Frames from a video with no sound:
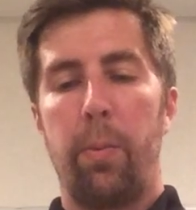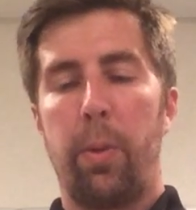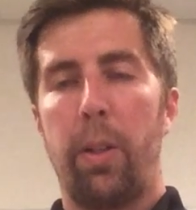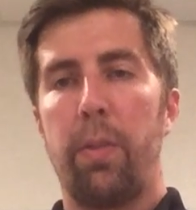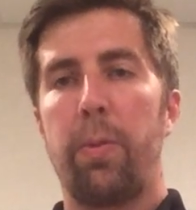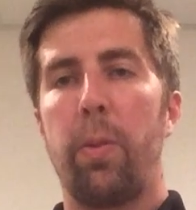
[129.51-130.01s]
We're
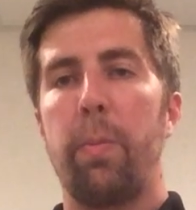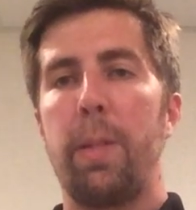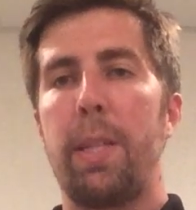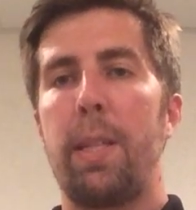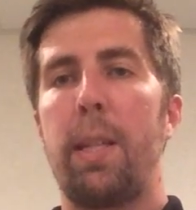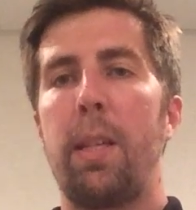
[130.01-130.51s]
going to form a
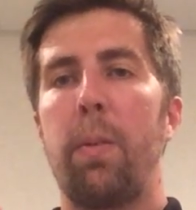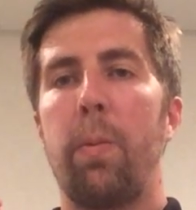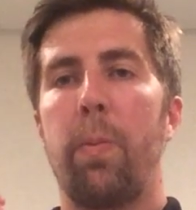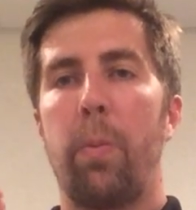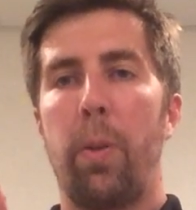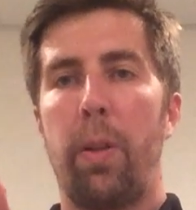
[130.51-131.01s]
C
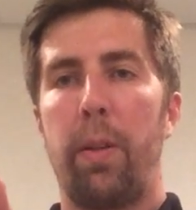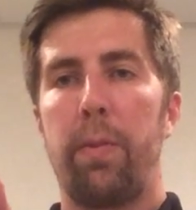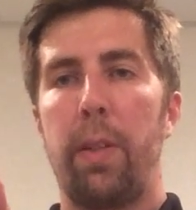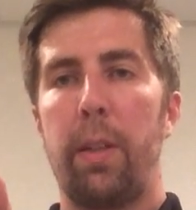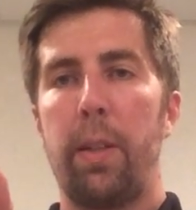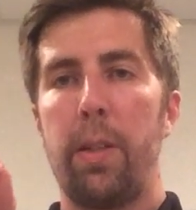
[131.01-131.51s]
with our
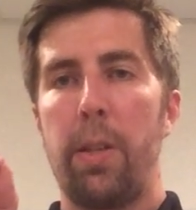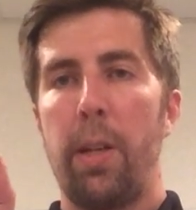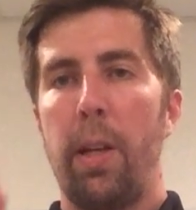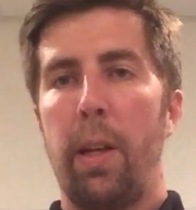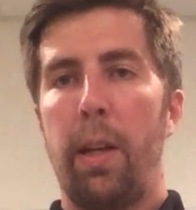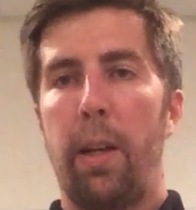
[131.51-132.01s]
fingers,
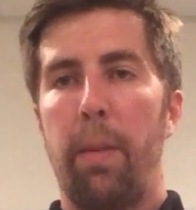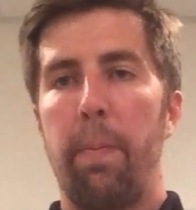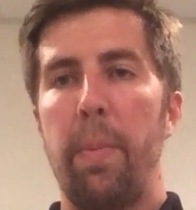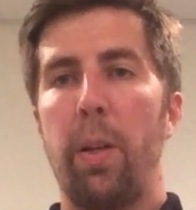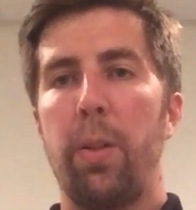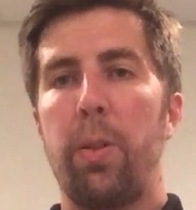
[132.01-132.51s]
our
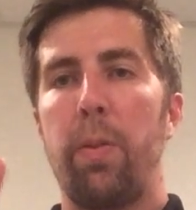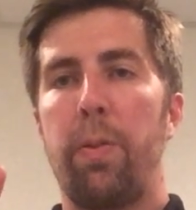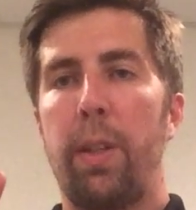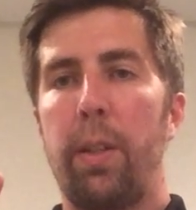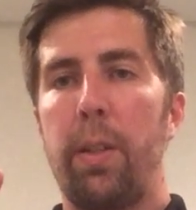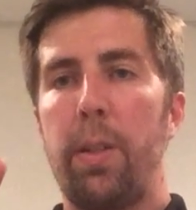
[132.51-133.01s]
middle two
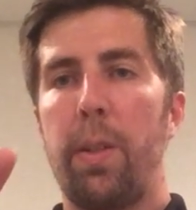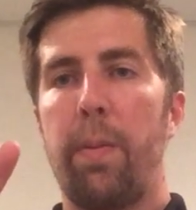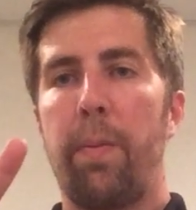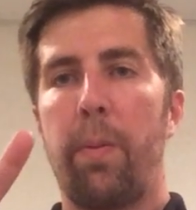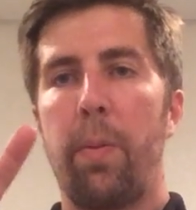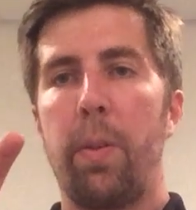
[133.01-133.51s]
fingers,
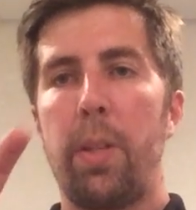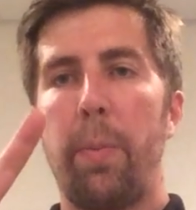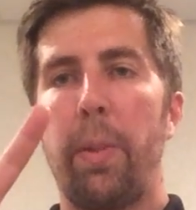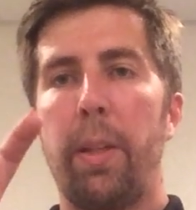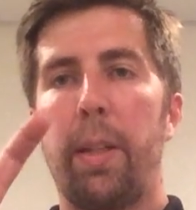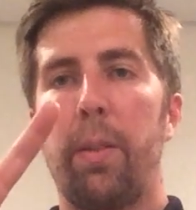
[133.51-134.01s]

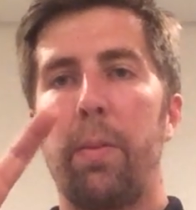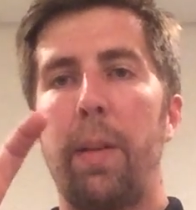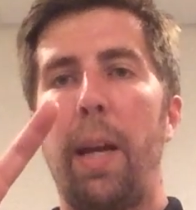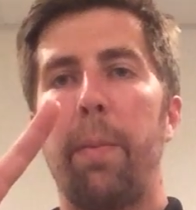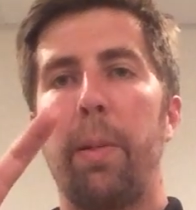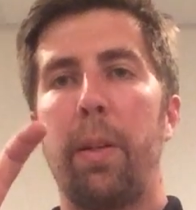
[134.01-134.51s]
something like a
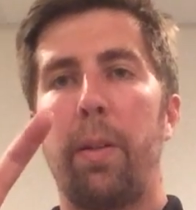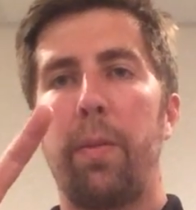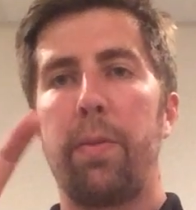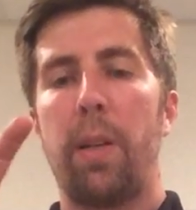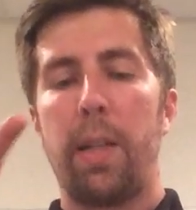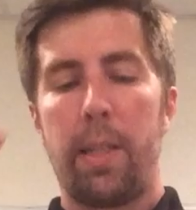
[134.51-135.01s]
rabbit or
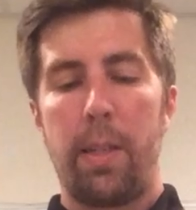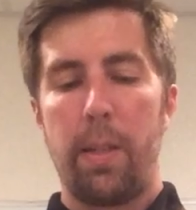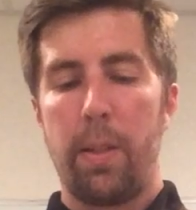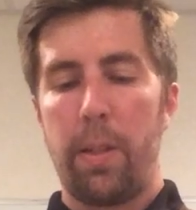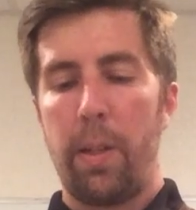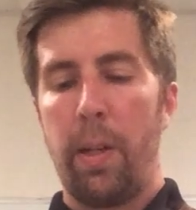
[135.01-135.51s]
fox
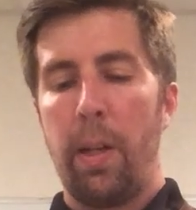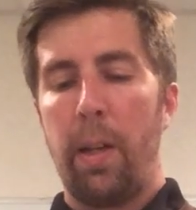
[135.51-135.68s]
ears,